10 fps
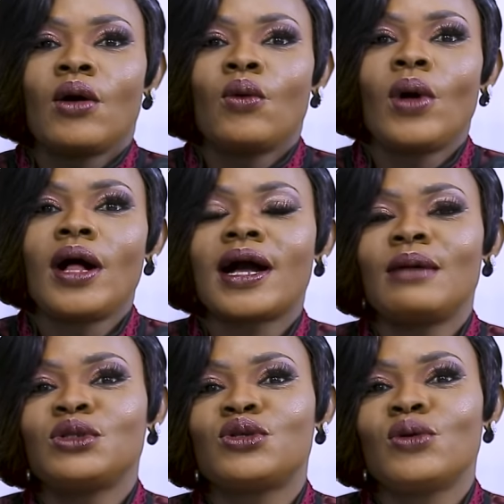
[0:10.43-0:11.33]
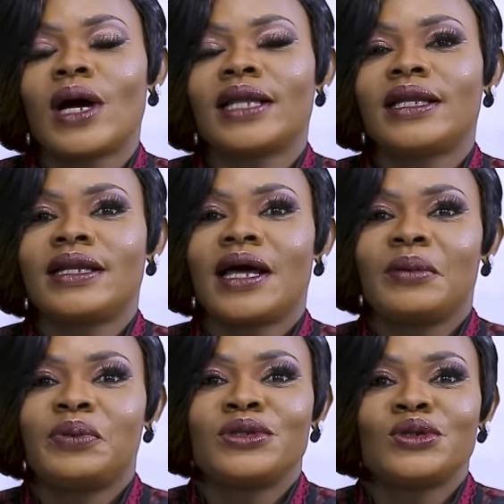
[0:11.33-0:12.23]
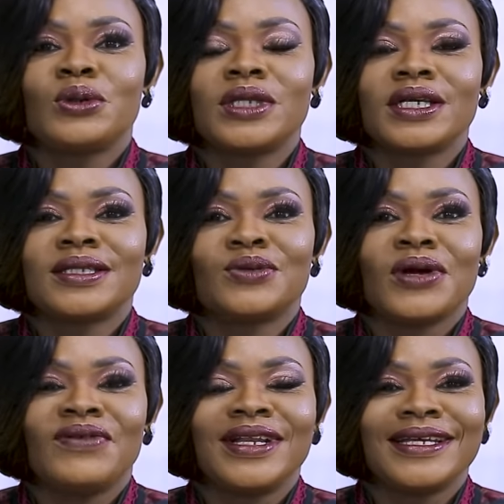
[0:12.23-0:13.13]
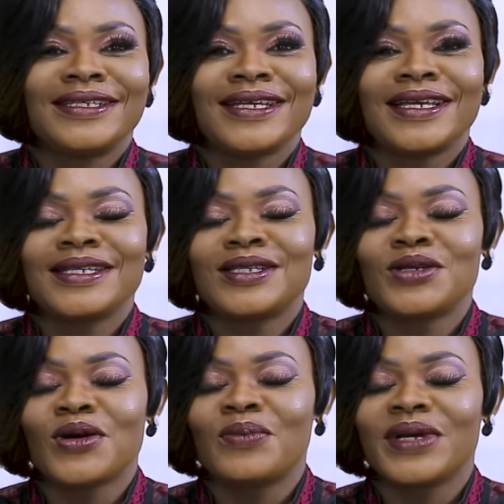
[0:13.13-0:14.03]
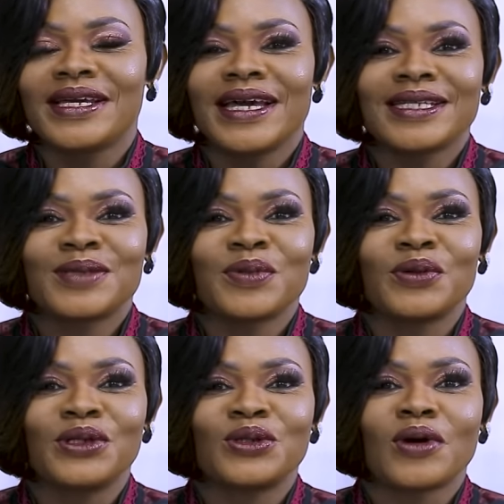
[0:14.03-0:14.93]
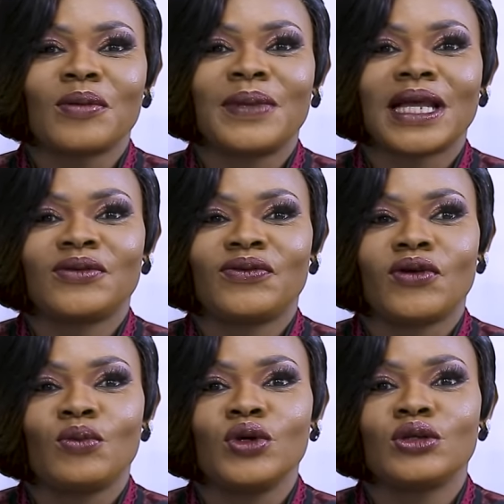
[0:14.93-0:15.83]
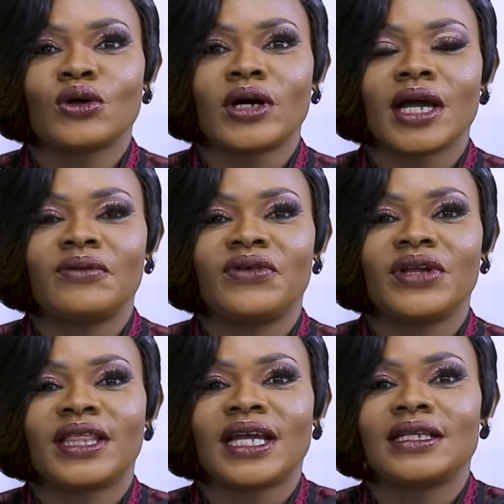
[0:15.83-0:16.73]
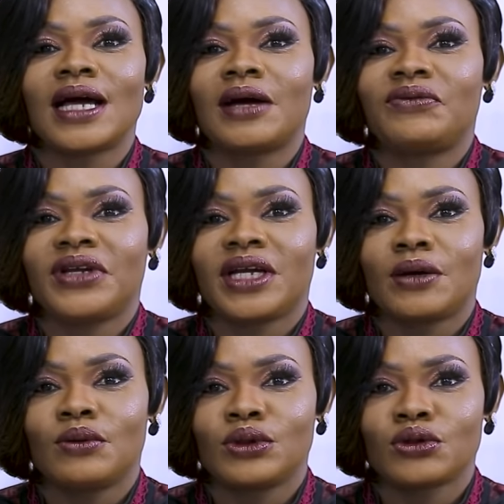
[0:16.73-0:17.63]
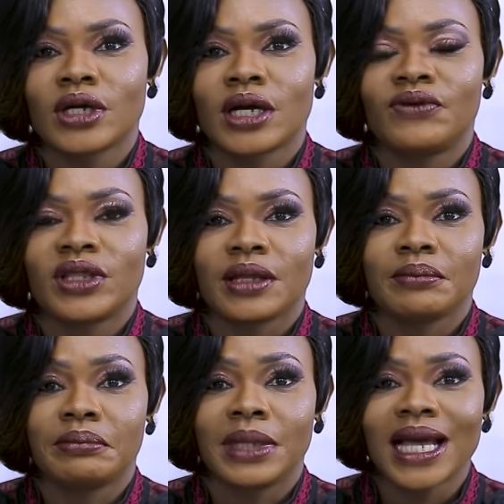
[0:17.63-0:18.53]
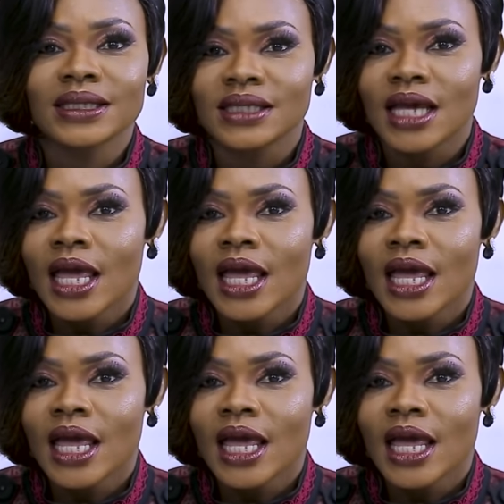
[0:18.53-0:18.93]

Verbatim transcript: Welcome to another episode. It's Revelations, your biggest spiritual platform. We talk everything African, we talk everything blacks.